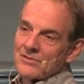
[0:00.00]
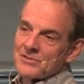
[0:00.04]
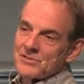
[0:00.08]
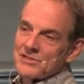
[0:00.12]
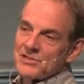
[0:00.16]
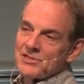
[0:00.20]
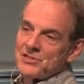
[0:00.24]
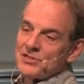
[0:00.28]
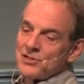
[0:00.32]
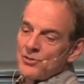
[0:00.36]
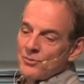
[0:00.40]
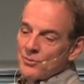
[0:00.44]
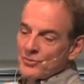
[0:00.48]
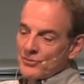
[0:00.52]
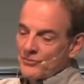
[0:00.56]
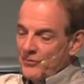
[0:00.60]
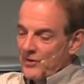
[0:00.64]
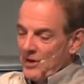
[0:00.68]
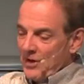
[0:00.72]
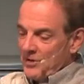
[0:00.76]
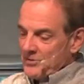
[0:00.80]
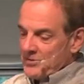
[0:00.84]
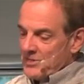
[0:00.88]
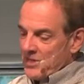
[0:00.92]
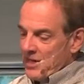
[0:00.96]
She too was
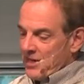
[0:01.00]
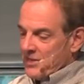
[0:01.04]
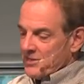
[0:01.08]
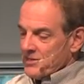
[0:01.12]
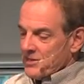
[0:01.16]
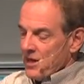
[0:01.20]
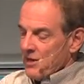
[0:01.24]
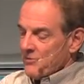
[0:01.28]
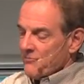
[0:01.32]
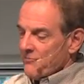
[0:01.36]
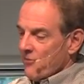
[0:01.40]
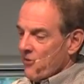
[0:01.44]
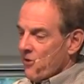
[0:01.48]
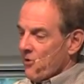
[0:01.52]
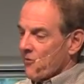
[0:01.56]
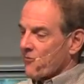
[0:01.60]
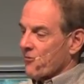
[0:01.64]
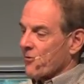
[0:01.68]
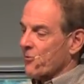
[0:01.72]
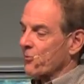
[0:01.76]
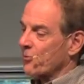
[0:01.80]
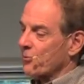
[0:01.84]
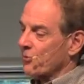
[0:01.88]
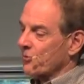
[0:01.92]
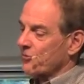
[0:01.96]
found dead not far
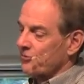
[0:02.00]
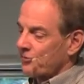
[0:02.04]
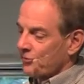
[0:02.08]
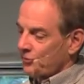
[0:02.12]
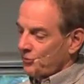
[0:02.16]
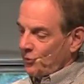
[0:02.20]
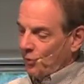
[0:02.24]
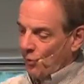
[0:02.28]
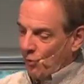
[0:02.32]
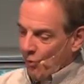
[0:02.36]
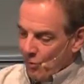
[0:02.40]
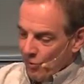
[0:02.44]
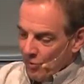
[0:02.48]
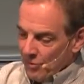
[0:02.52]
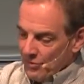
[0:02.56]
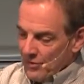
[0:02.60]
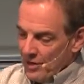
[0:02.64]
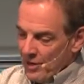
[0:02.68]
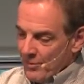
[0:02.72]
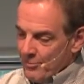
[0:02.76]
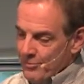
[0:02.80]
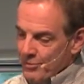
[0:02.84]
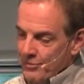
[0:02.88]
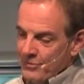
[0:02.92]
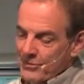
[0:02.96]
from Grizzard, curled
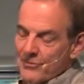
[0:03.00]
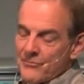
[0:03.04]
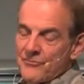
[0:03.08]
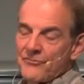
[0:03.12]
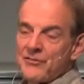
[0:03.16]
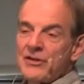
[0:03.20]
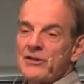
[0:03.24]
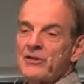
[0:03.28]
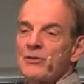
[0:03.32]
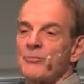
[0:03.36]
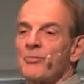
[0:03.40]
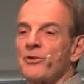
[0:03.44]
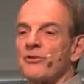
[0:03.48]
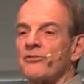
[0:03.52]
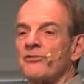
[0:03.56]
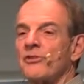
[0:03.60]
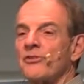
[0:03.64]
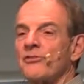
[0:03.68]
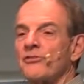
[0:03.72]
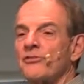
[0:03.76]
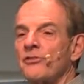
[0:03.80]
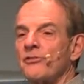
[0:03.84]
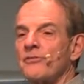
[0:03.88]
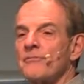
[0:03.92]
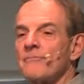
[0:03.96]
up in a fetal
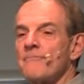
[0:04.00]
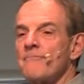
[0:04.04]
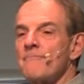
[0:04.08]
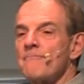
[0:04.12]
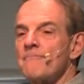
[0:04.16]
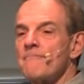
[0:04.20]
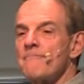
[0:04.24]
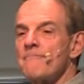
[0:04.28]
position.